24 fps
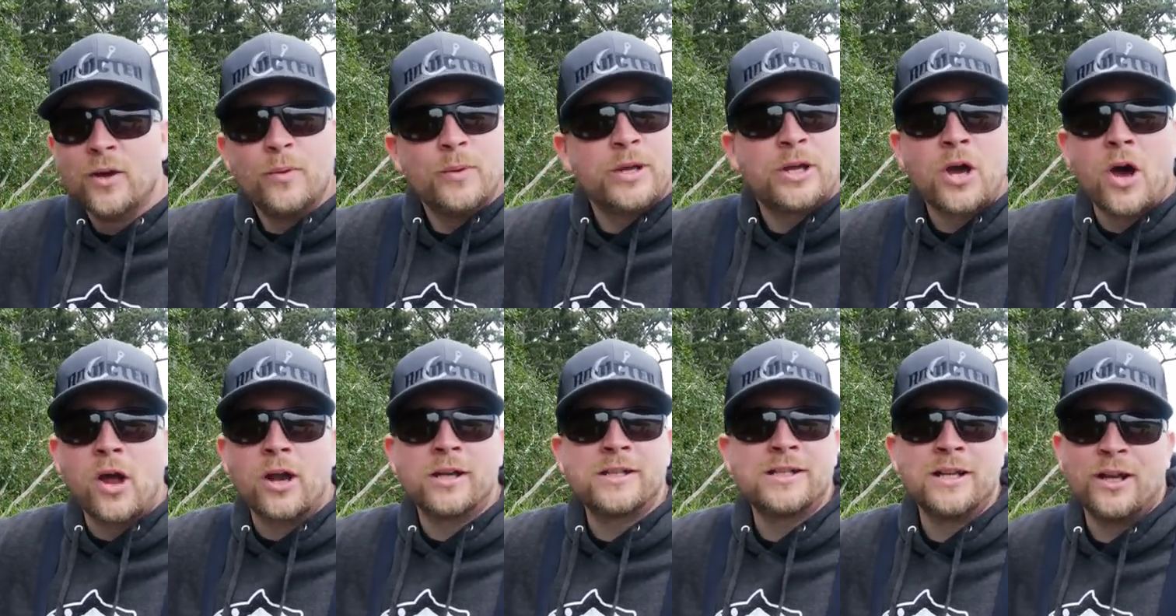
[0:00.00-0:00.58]
We
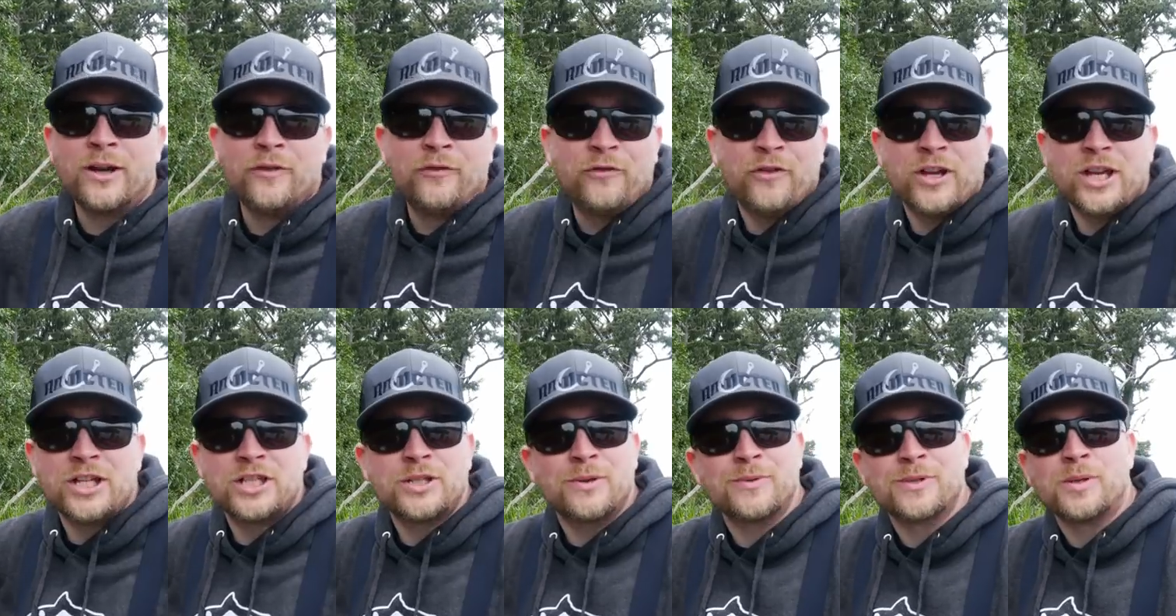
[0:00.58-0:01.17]
caught a ton of
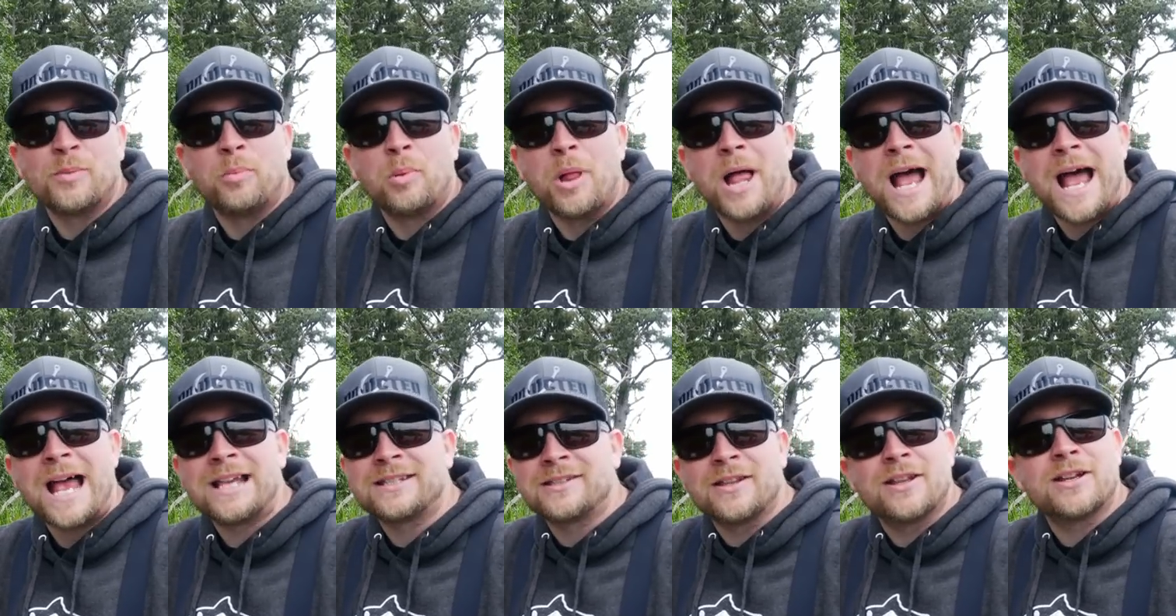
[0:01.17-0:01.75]
fish, it was a
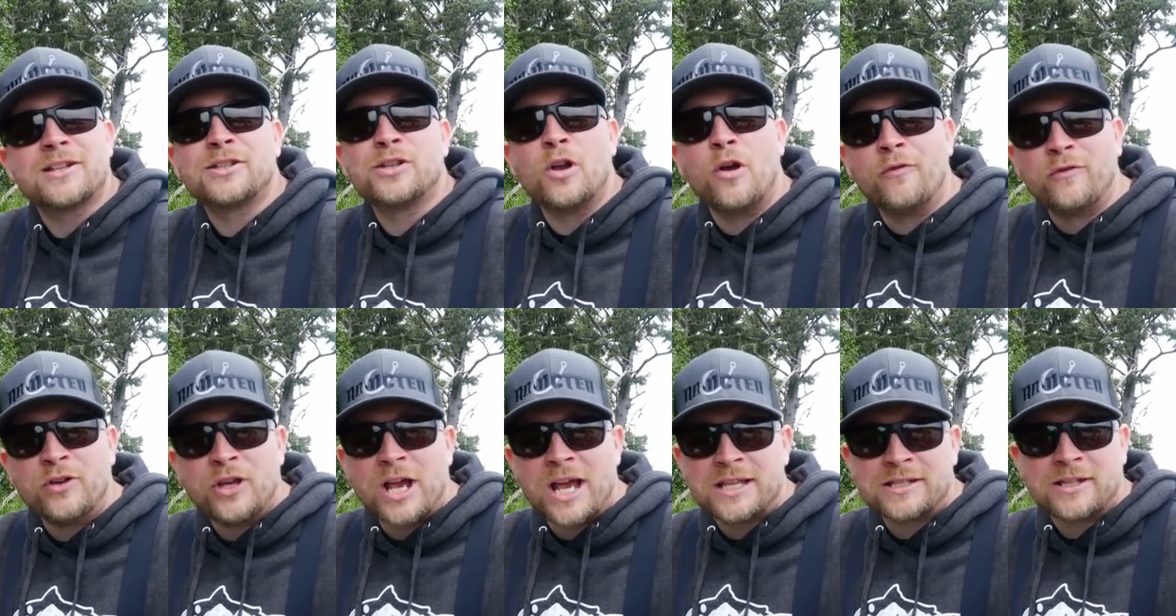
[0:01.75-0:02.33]
blast. Let us know
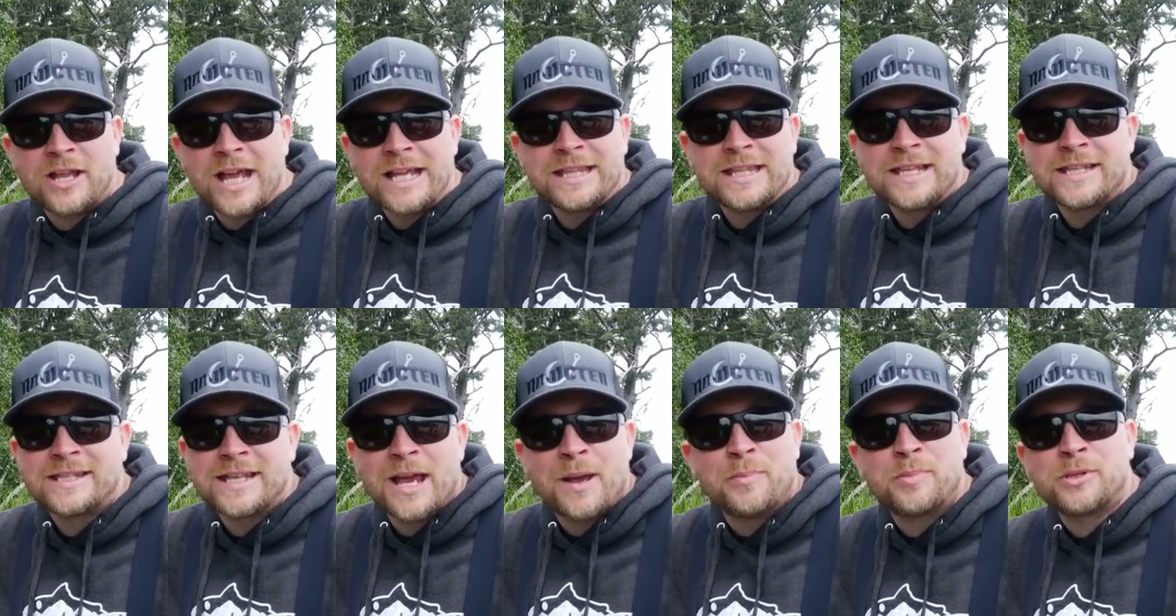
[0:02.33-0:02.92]
if you guys like
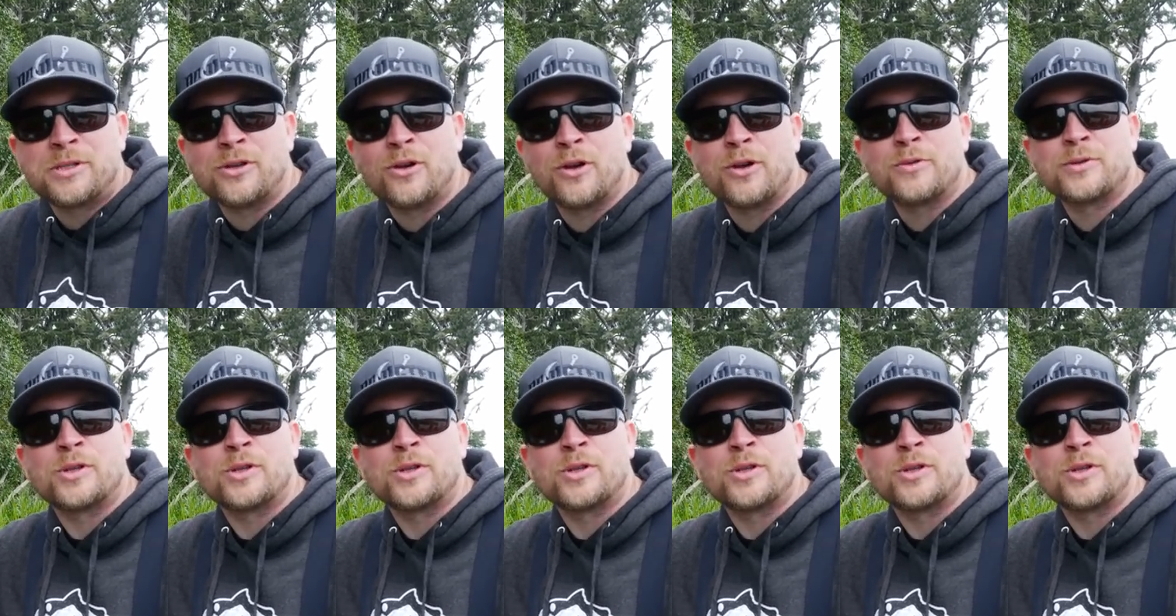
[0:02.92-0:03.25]
this episode.